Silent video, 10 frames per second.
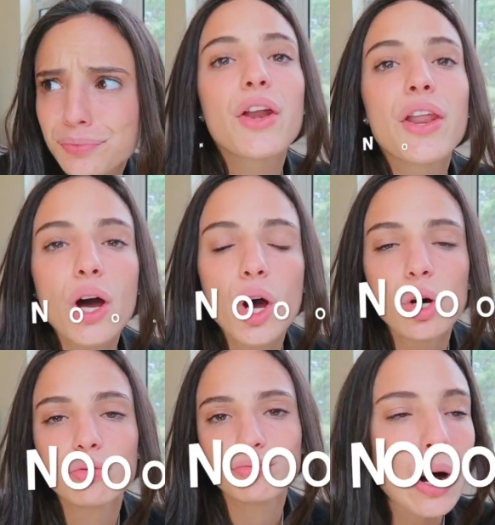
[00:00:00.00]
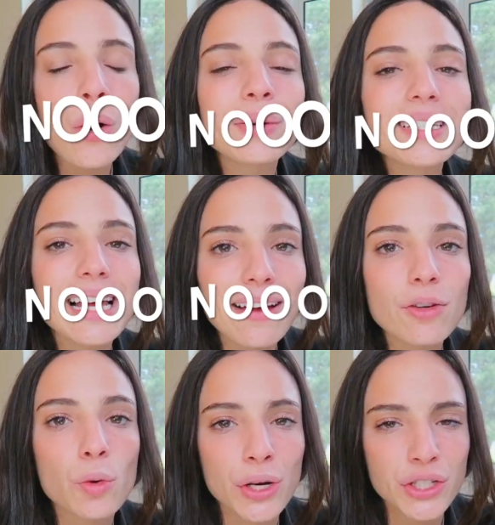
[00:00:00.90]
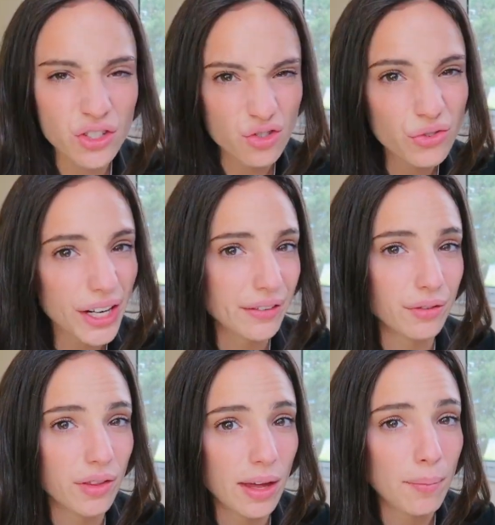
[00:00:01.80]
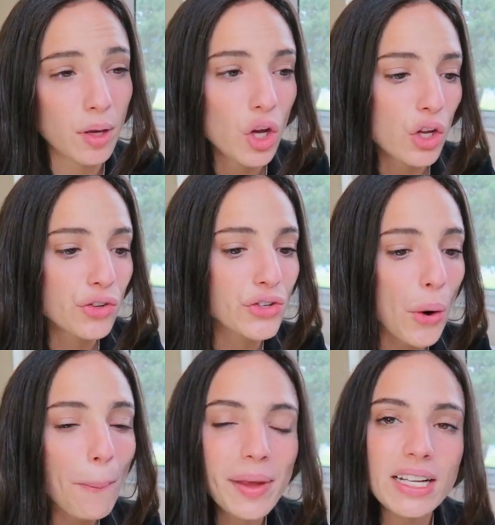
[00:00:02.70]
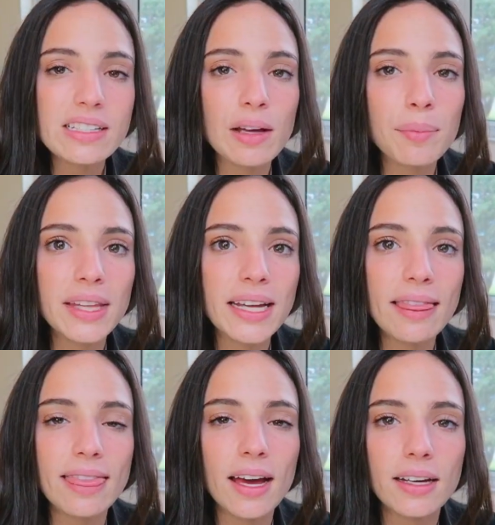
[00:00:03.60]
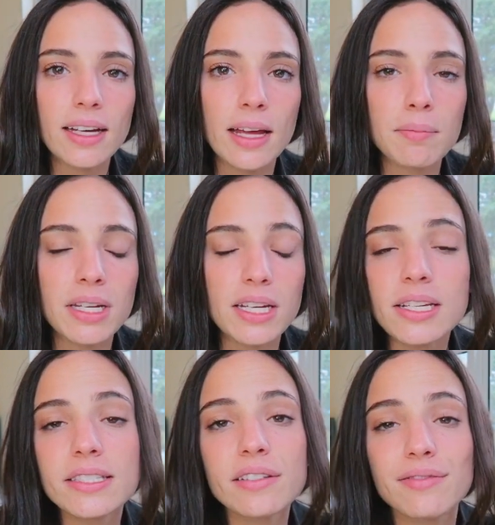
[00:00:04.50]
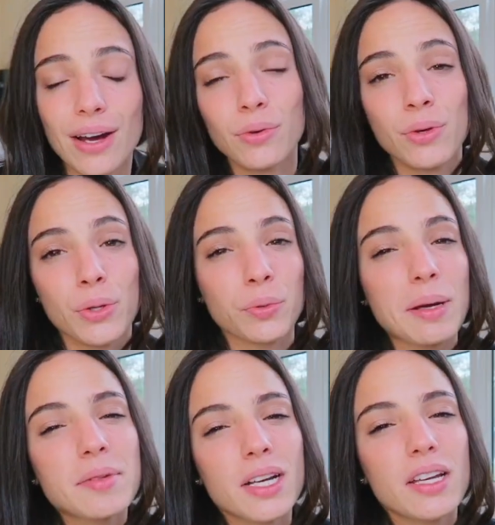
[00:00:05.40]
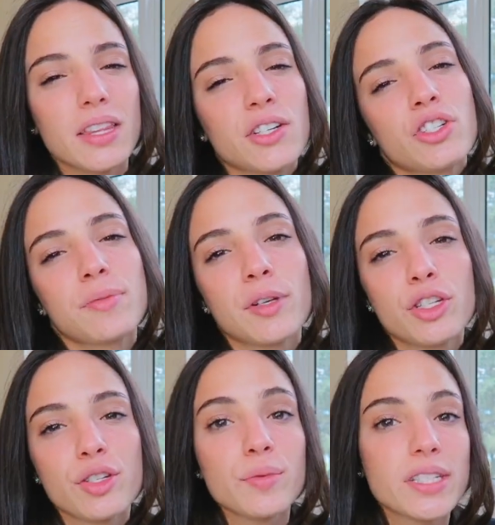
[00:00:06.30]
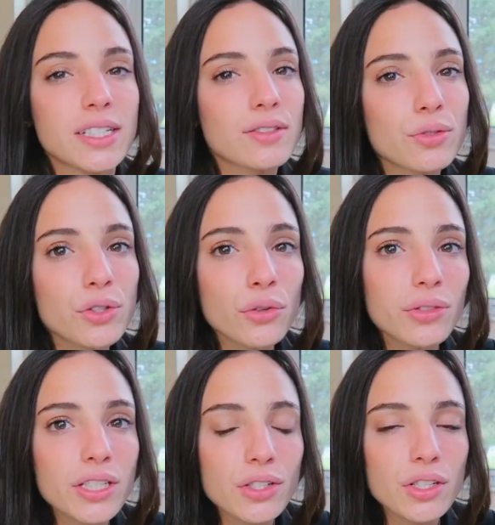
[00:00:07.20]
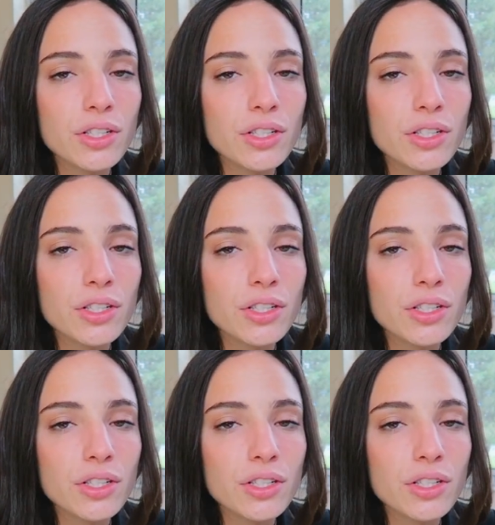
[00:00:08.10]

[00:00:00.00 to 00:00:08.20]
No. Always have questions ready for them. Don't pick something that can be easily found on their website. That just means you didn't do your research.